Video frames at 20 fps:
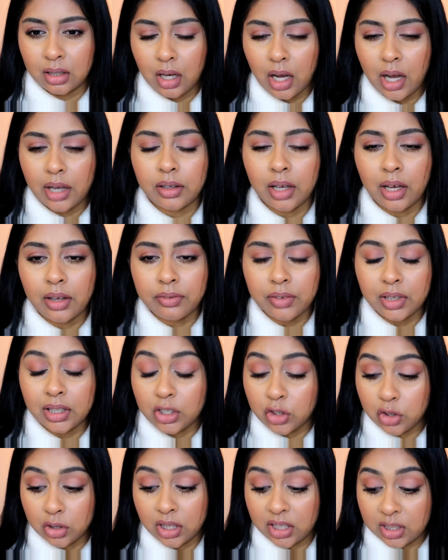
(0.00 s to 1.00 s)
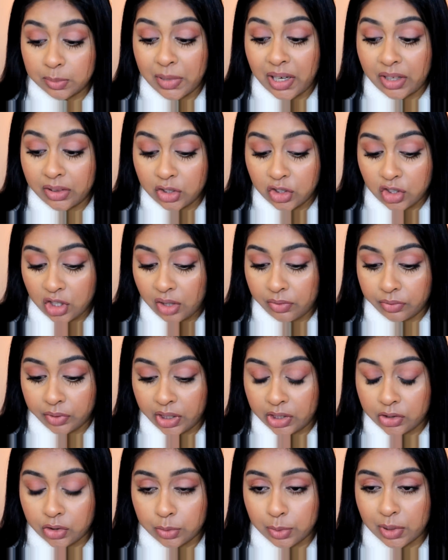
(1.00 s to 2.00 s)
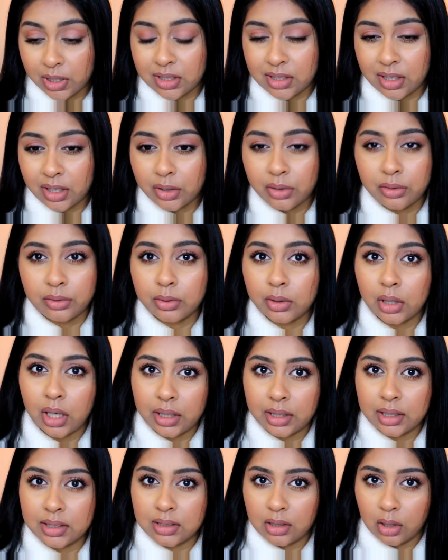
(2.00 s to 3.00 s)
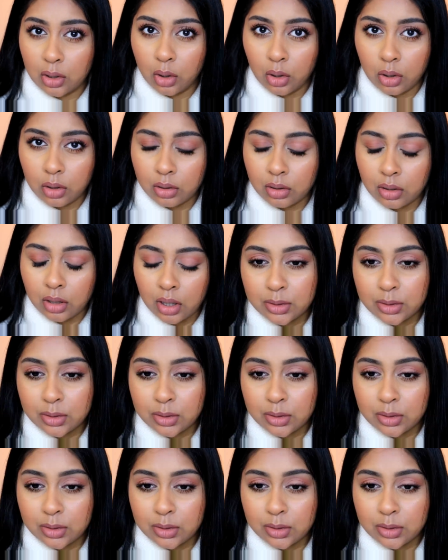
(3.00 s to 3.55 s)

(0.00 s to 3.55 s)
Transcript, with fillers: I think they should expand the shade range because I don't feel like there's a lot.